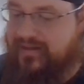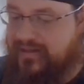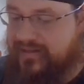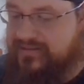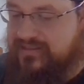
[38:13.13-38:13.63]

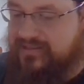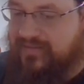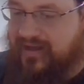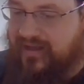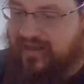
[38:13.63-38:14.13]
Listen to
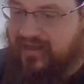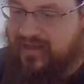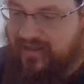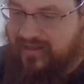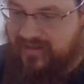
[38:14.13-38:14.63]
my
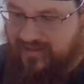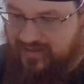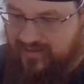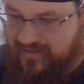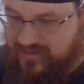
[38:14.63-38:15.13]

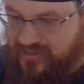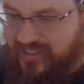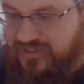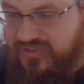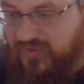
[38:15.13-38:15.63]

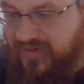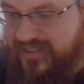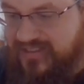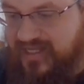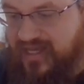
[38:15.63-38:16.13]
shitty
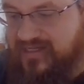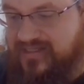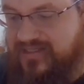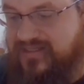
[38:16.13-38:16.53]
stories and